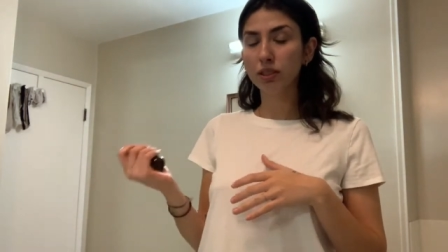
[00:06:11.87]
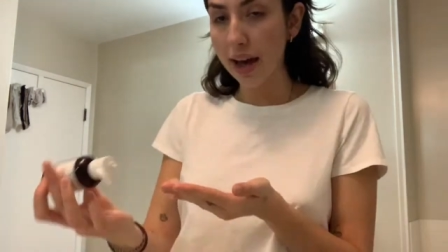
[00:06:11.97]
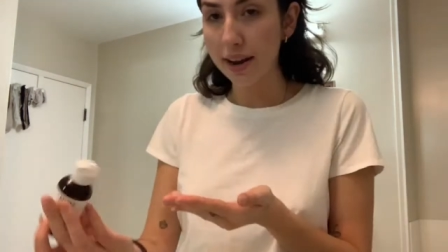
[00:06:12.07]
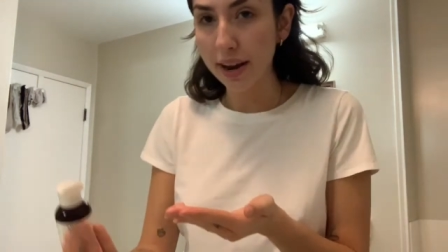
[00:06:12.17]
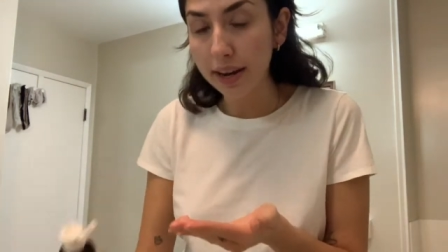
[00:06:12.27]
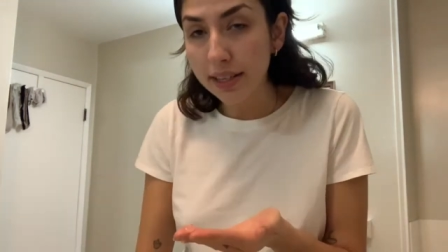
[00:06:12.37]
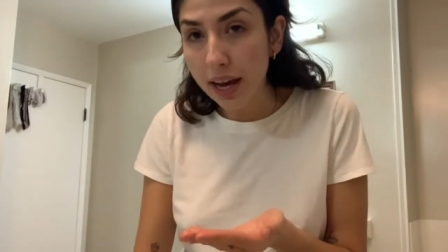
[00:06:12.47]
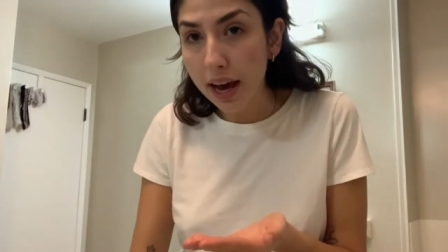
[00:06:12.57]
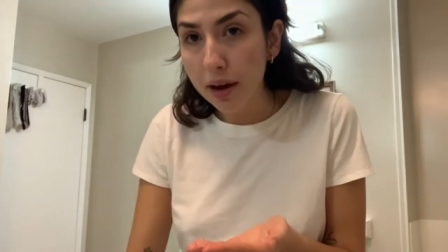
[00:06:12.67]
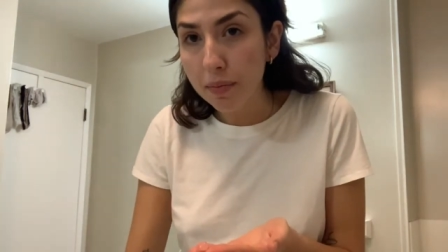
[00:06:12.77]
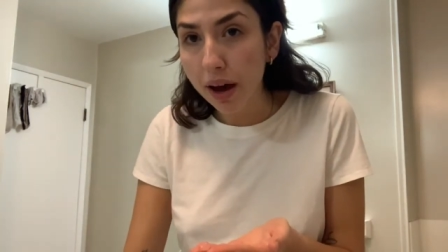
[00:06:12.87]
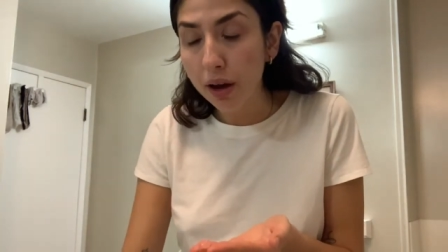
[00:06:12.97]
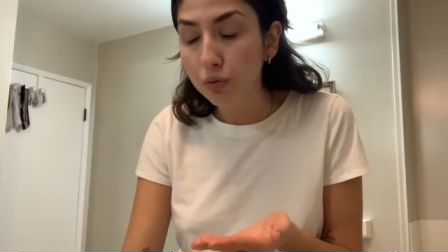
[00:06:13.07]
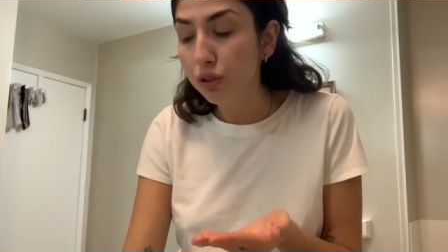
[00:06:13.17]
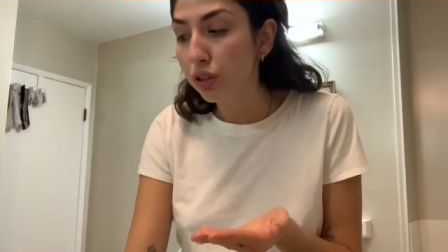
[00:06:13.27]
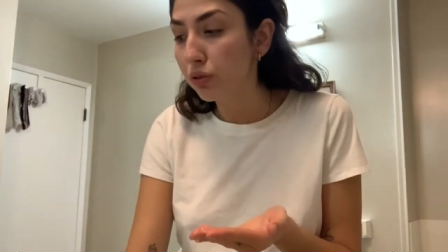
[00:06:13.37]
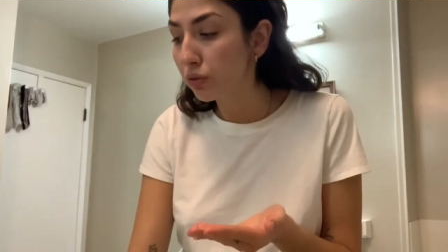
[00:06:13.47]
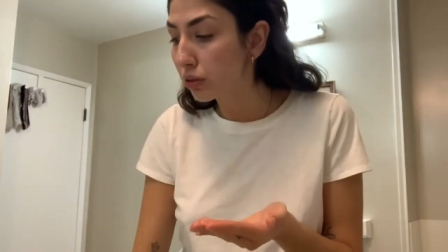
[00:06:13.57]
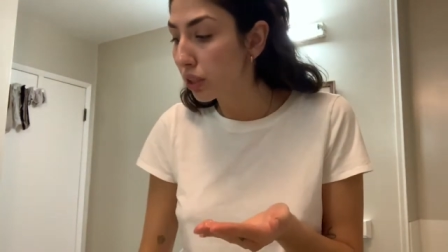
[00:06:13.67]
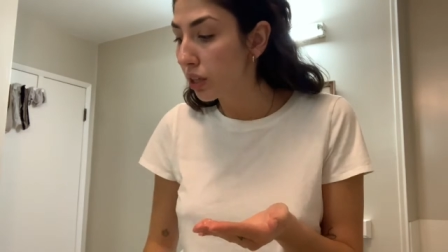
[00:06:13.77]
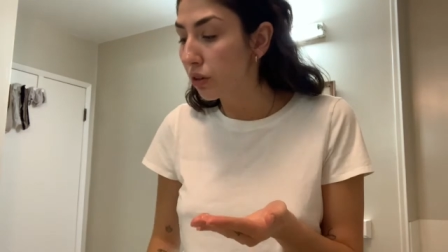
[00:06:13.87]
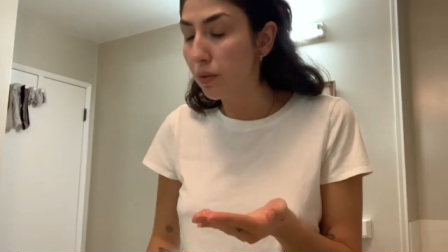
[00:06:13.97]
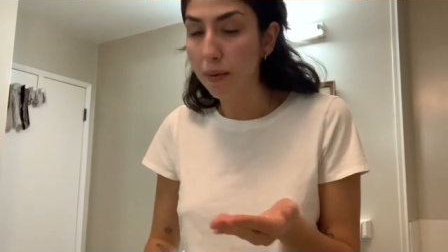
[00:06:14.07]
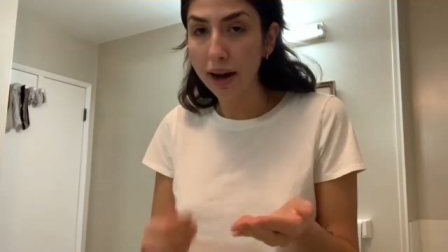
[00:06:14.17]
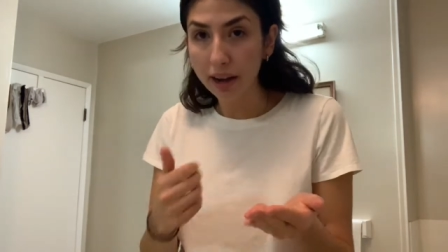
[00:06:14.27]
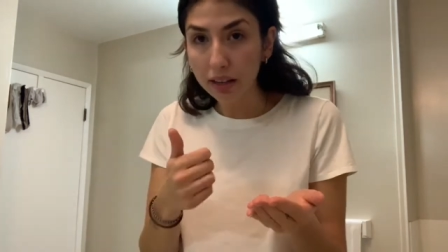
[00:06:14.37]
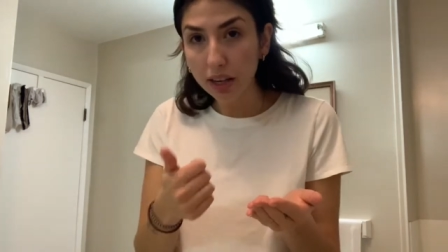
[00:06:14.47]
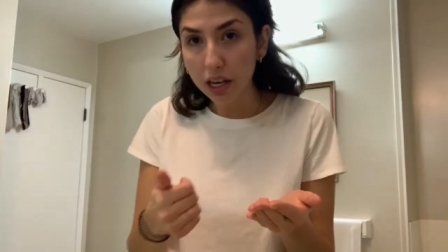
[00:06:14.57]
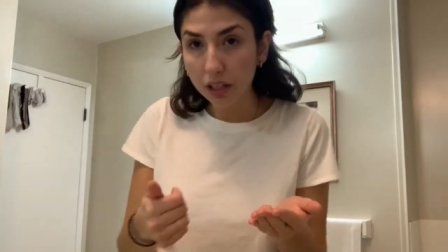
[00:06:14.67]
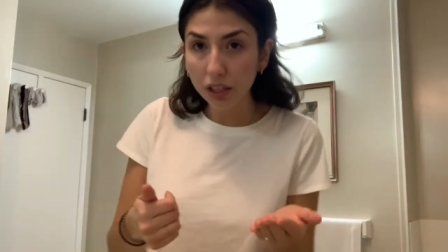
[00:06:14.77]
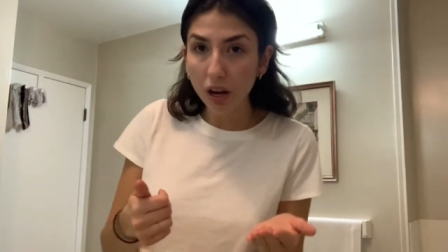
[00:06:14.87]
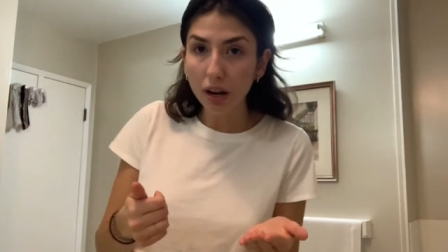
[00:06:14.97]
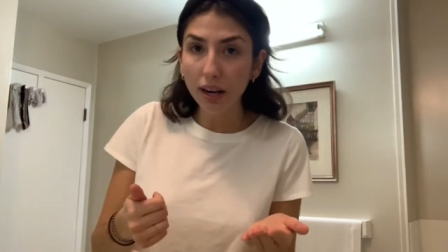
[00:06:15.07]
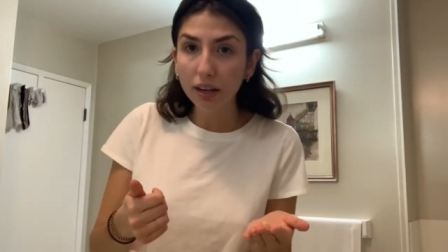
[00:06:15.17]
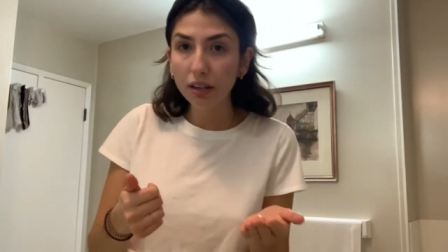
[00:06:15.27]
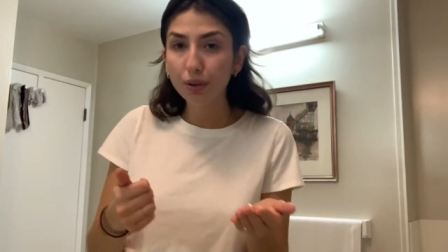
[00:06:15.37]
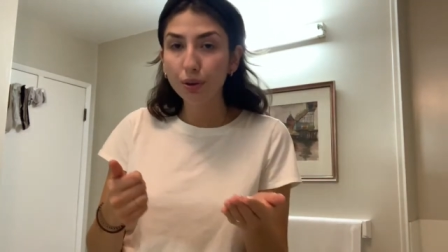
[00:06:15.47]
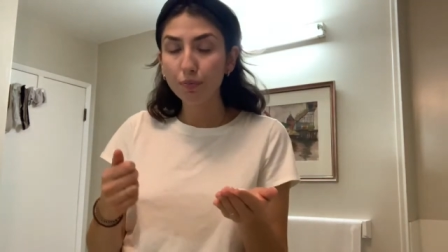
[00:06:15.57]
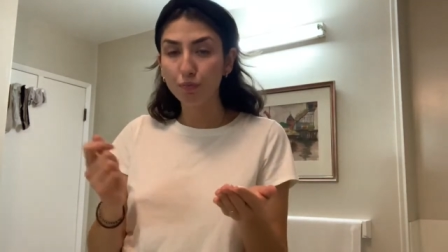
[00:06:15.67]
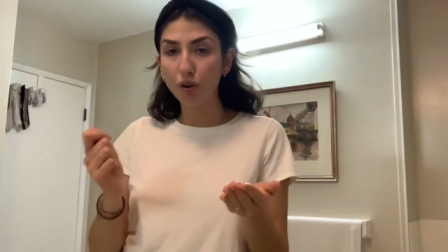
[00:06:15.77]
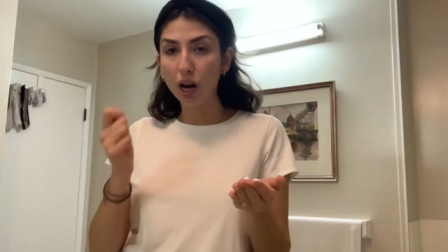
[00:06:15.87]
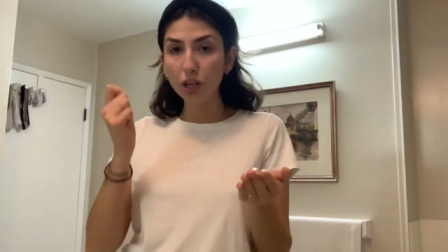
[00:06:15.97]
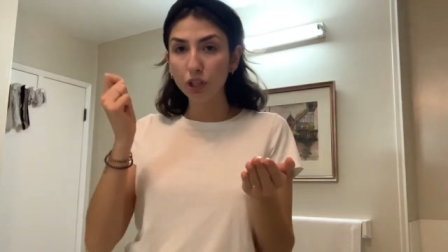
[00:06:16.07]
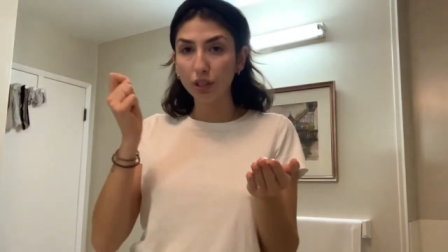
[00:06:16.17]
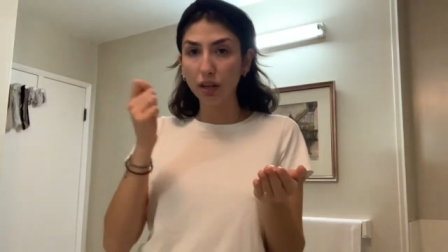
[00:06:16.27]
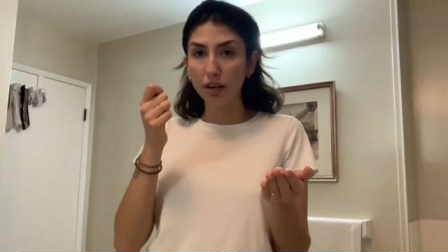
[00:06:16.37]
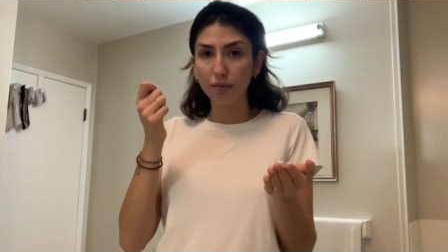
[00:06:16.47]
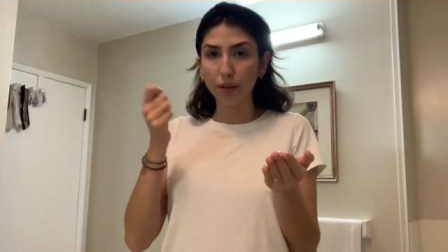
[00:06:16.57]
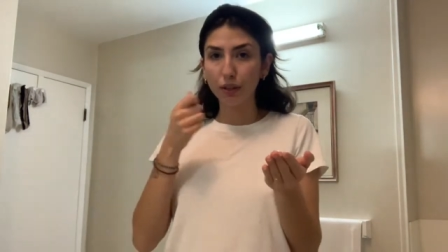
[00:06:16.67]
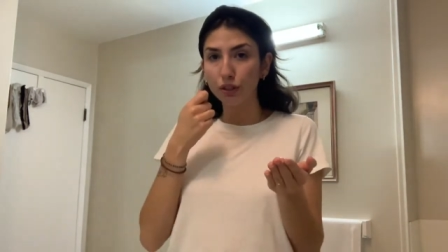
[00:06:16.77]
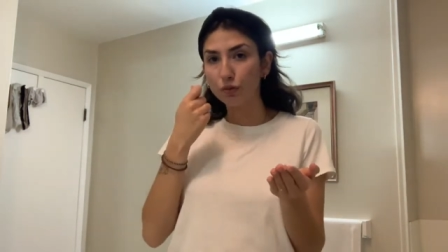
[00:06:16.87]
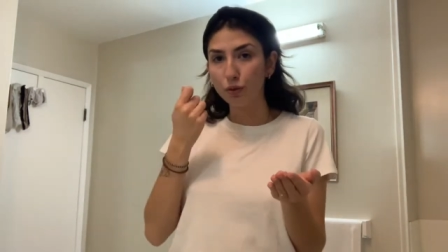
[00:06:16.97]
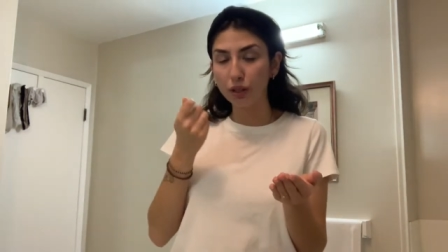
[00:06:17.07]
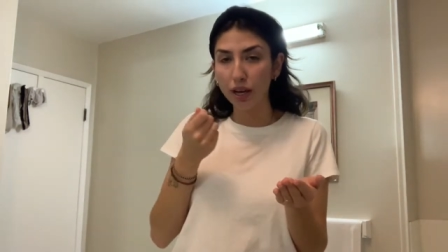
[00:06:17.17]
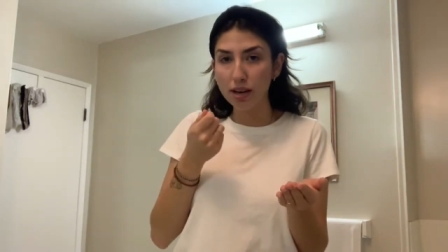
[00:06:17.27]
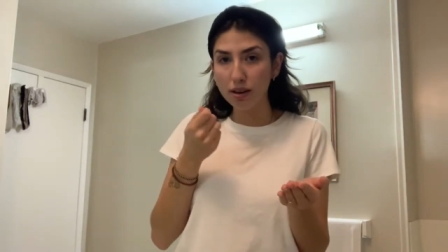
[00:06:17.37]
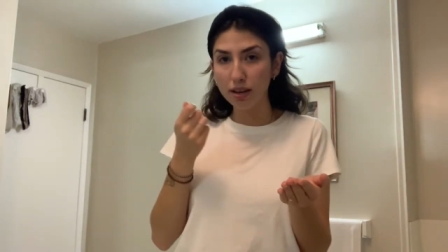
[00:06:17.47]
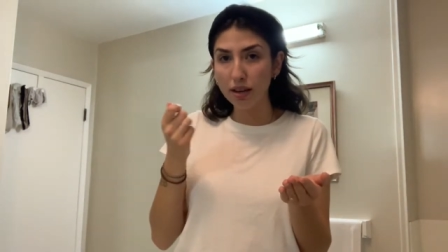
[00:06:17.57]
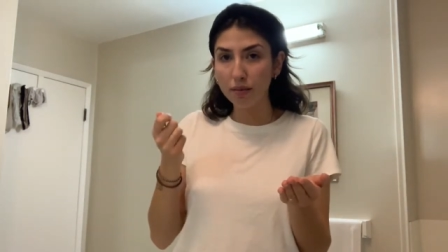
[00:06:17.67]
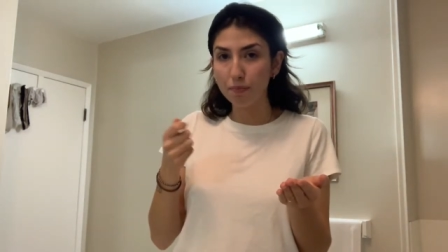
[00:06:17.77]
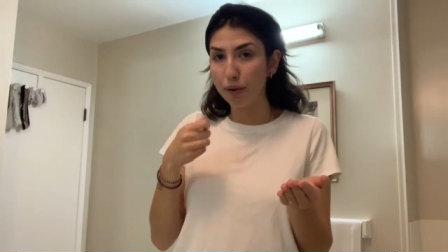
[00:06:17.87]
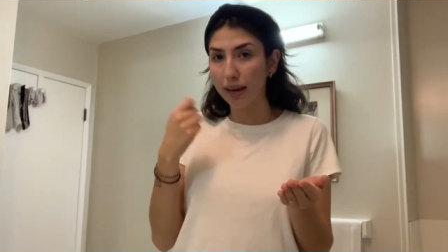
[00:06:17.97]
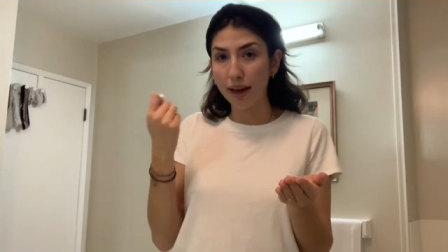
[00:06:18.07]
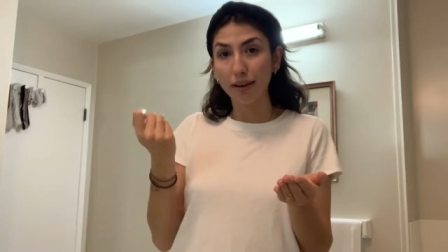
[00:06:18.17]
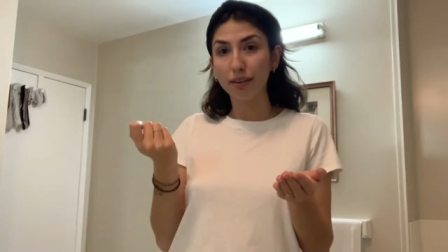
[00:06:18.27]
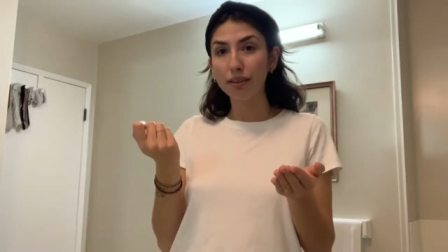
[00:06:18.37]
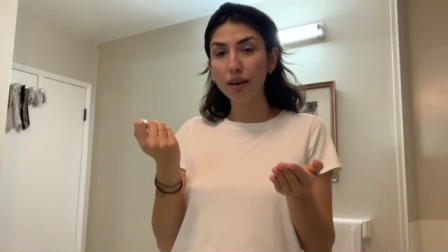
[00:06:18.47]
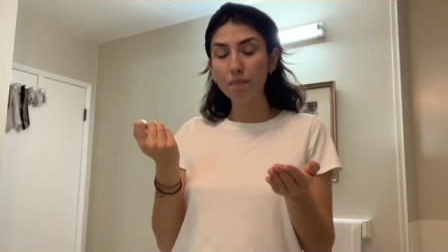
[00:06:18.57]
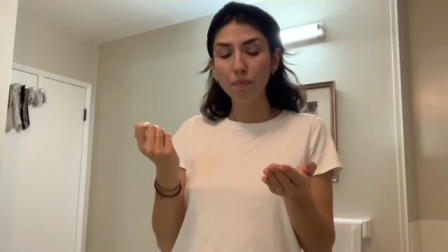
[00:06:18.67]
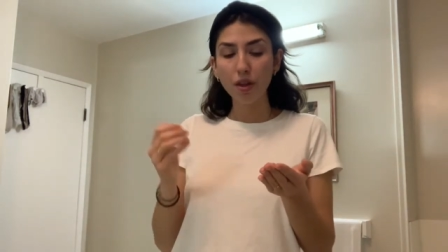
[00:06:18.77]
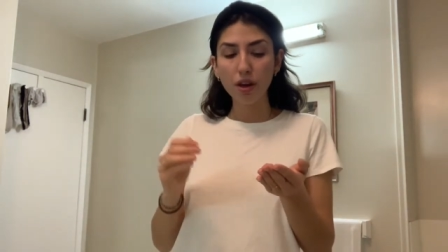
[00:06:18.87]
At nighttime, I will use either my Clarisonic brush to kind of like exfoliate mechanically,